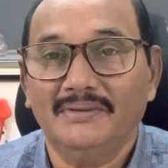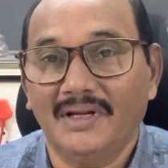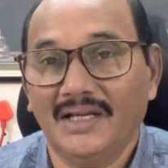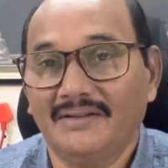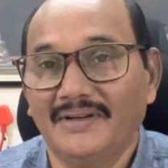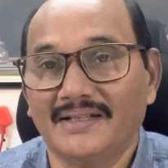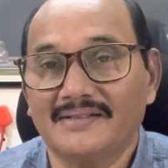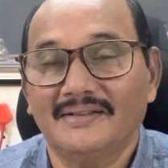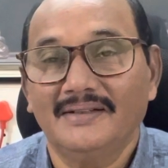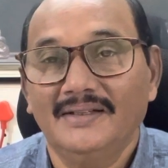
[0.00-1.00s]
Likewise,
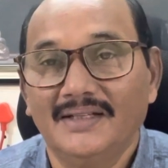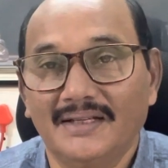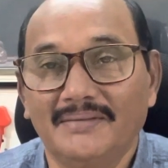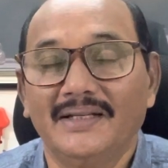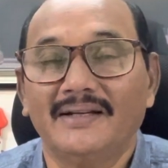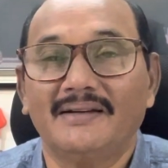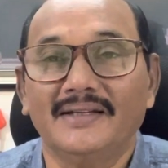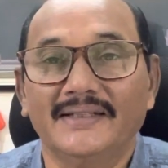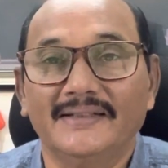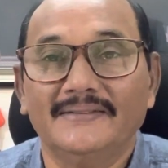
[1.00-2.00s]

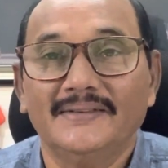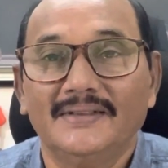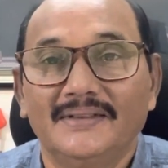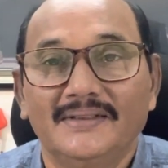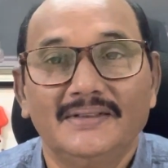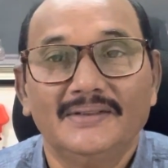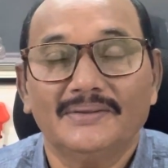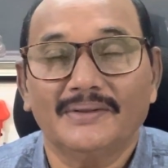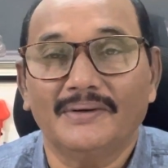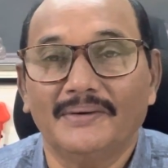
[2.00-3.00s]
immediately.
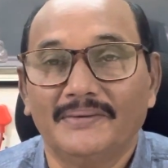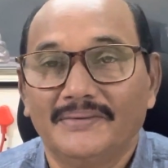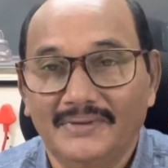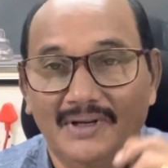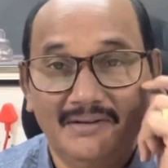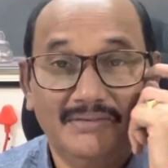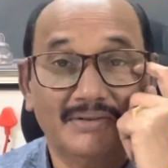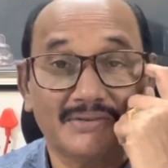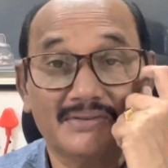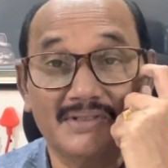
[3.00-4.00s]
Oh, of
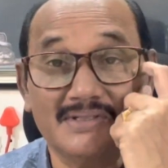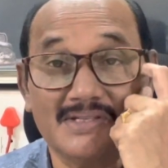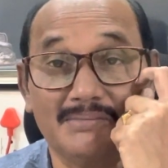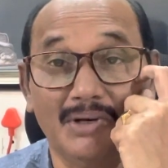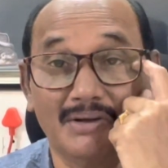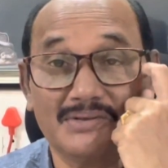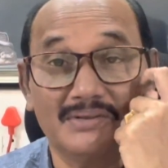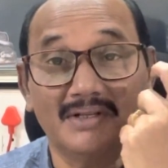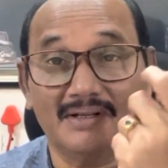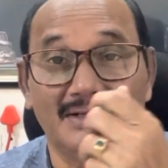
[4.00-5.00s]
course, since he belongs to
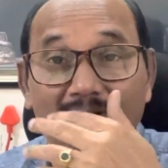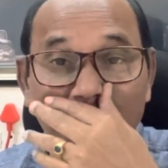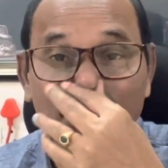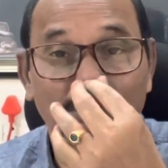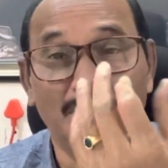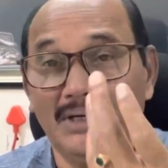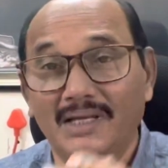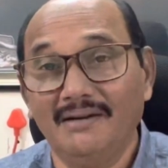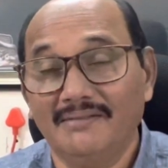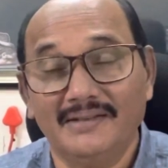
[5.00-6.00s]
that
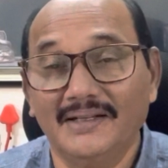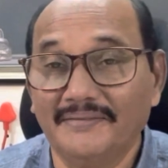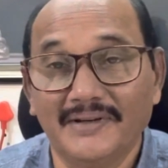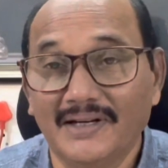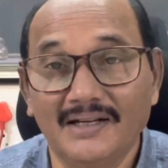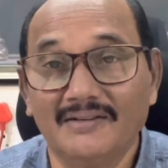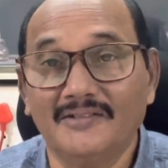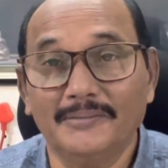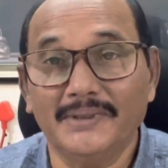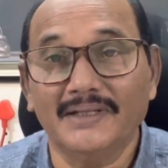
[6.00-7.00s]
political, definitely it
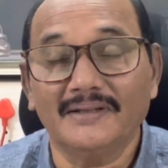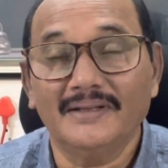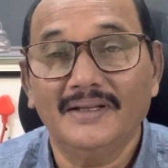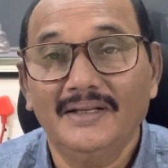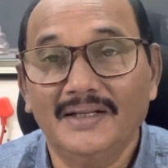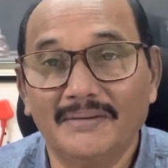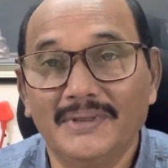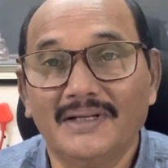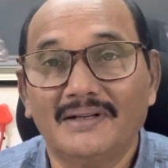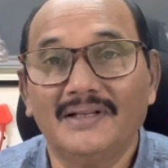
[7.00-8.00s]
will be there.
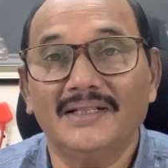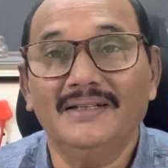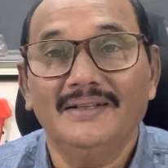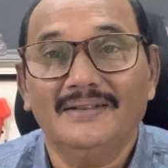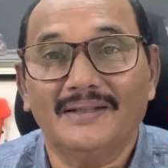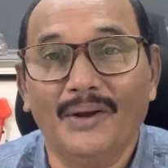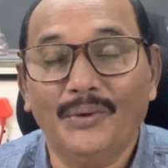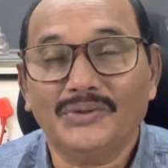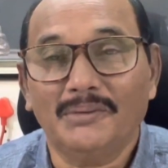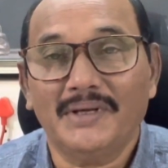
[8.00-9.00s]
Immediately, the Lok
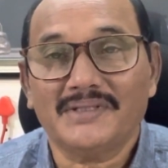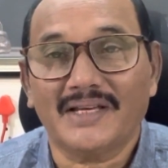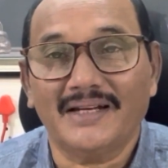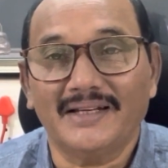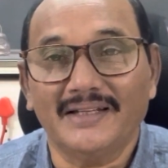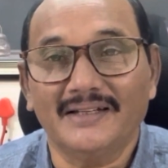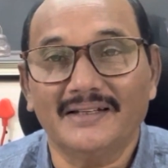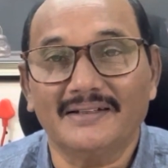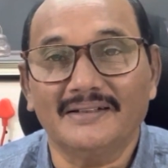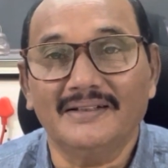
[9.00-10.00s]
Sabha
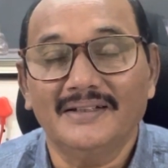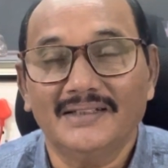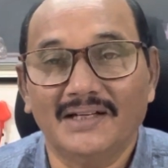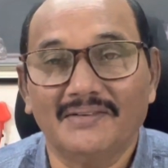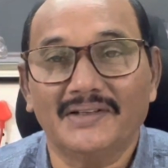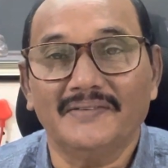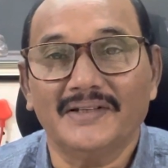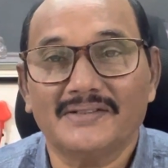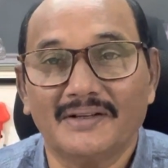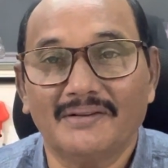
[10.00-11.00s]
Secretariat, they have given a
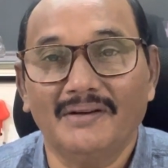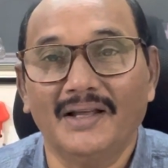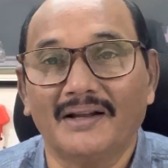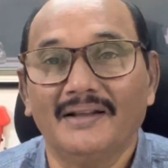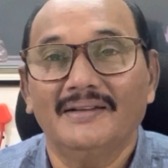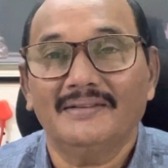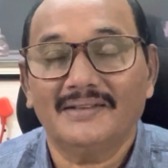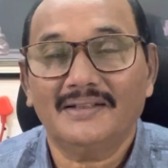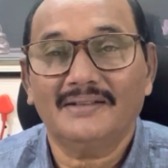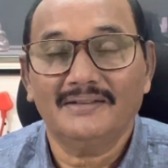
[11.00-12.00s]
circular
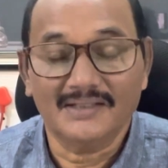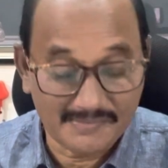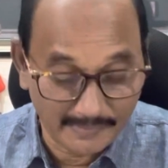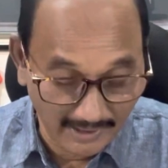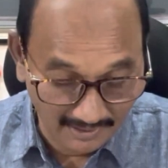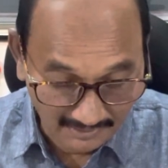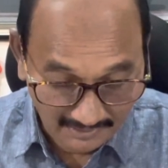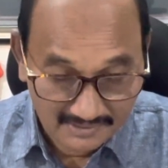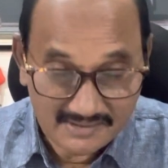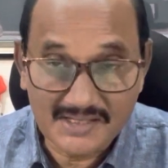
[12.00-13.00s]
that this man
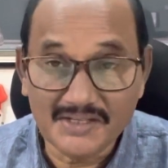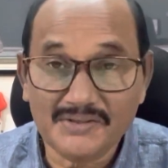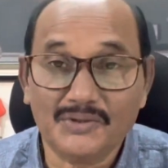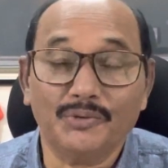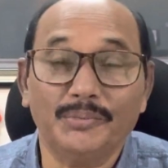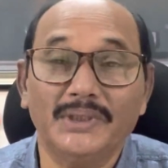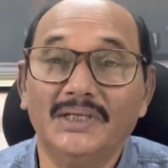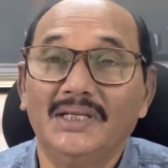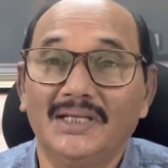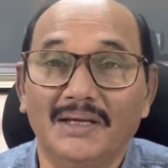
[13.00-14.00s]
ceased to be
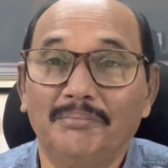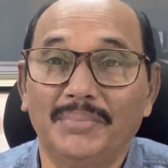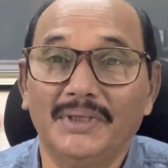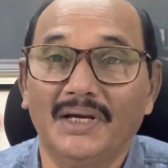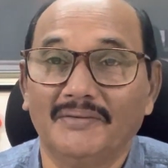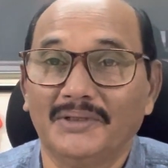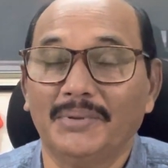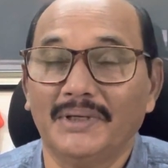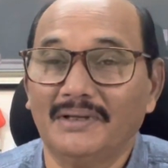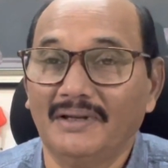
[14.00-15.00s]
MP of the
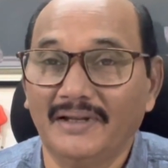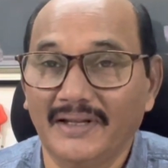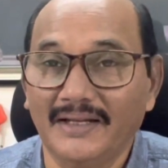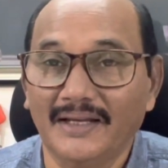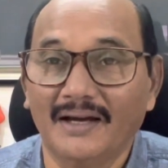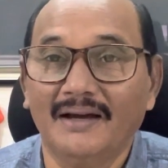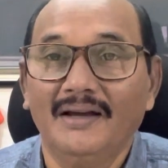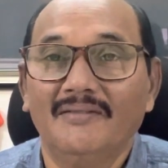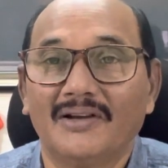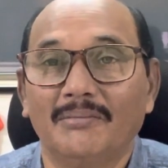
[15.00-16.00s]
particular area
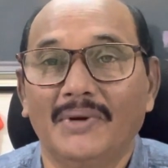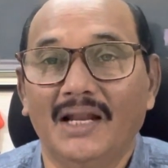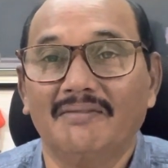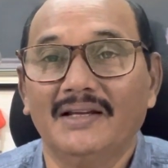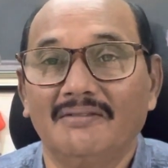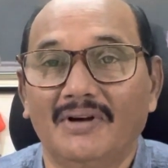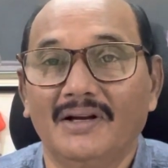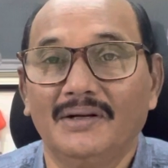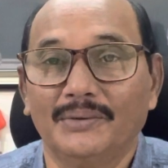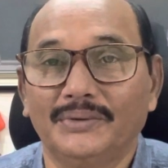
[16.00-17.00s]
from
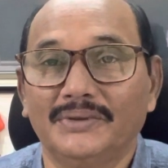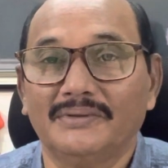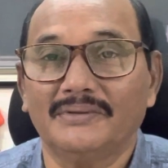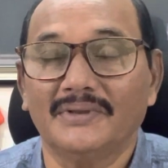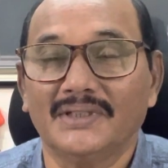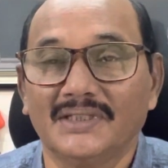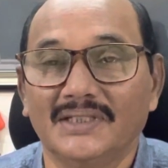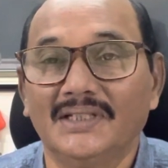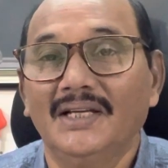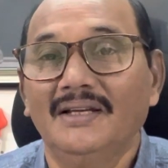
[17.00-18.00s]
11-1-2023
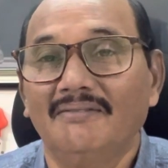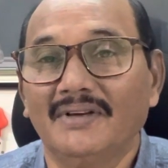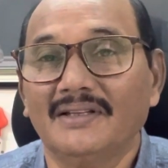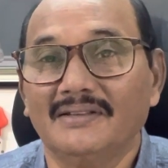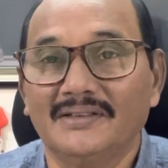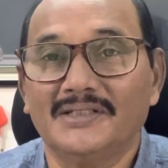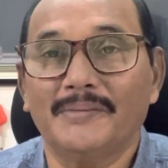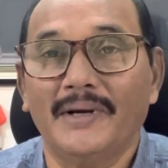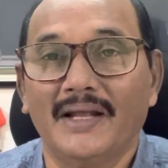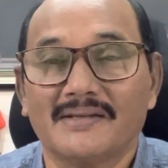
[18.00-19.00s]
when the
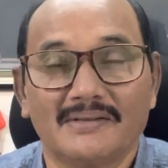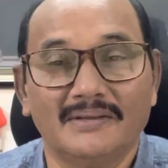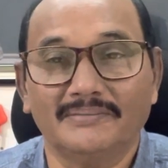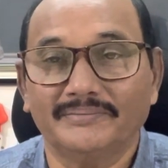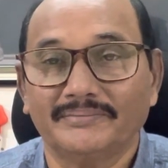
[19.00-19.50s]
judgment has come.